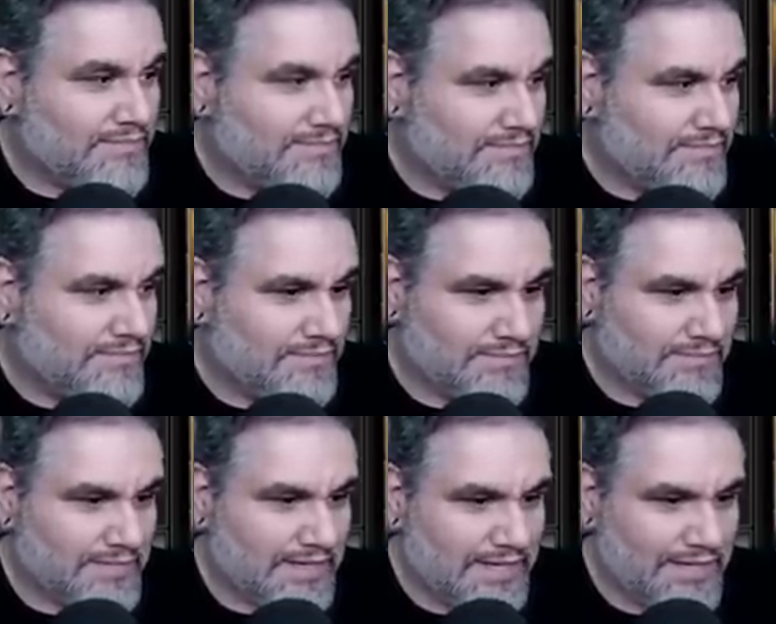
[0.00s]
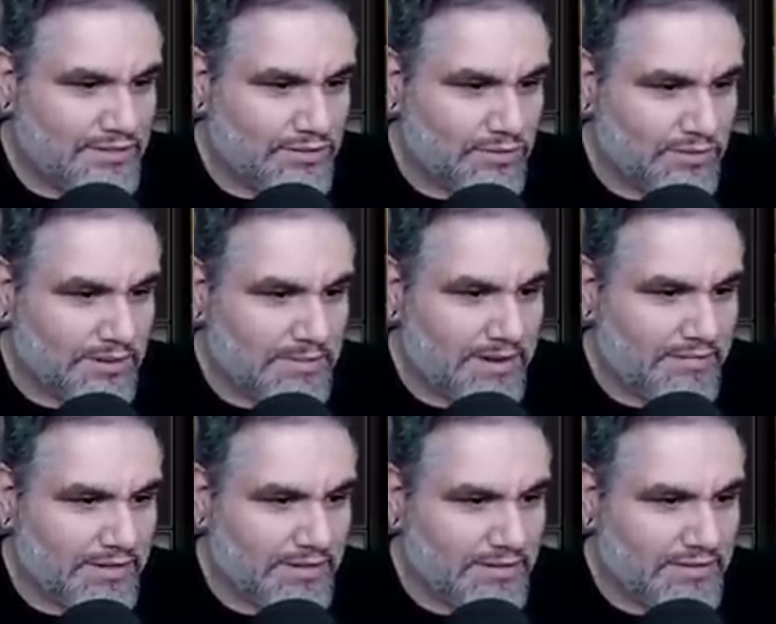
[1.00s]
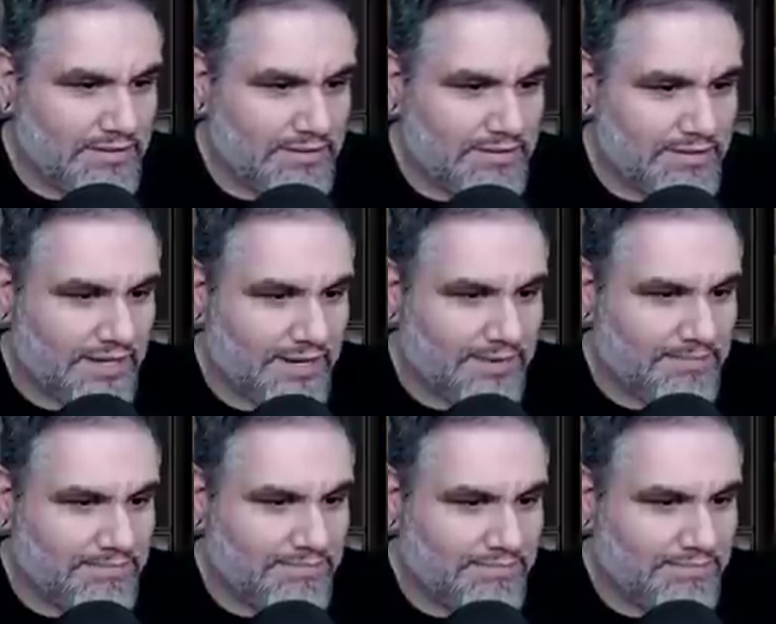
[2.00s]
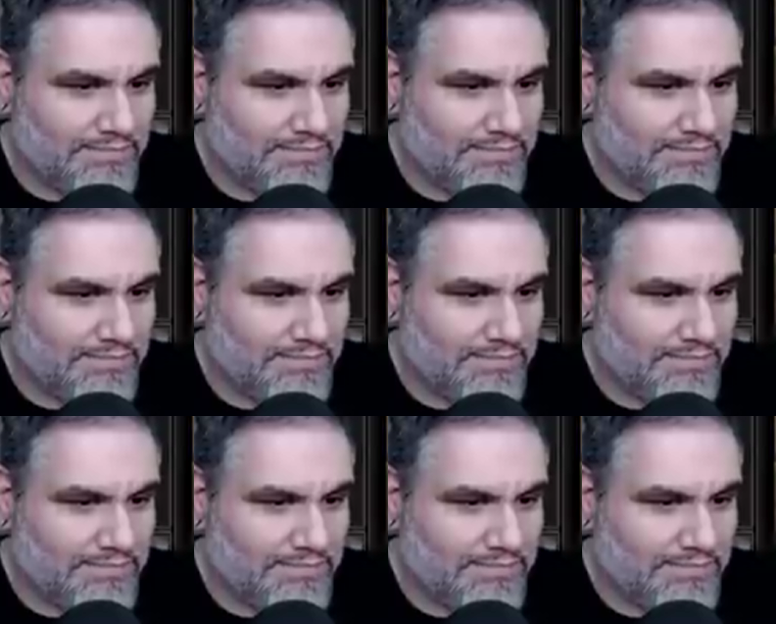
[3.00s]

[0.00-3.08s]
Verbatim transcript: That's cool. It is cool. I'm having a good time.